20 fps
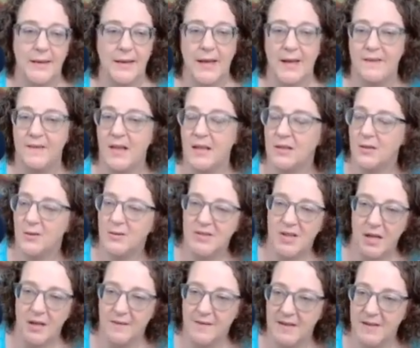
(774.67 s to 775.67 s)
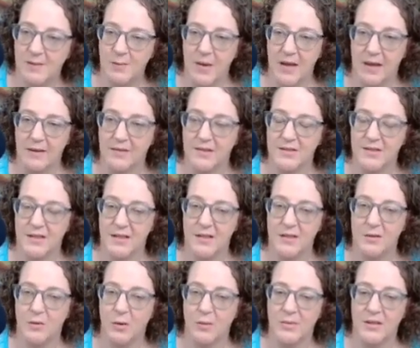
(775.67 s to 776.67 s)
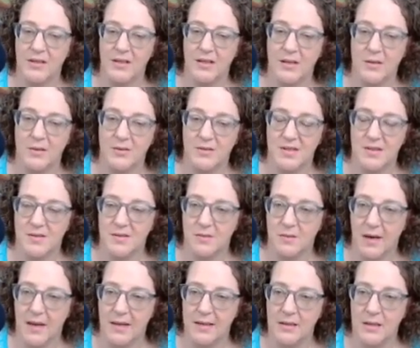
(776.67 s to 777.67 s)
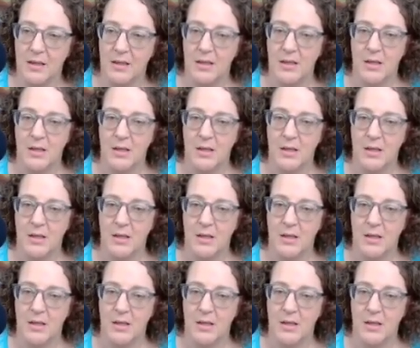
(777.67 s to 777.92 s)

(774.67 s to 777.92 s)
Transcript: And then use all of his behaviors that he normally uses, right?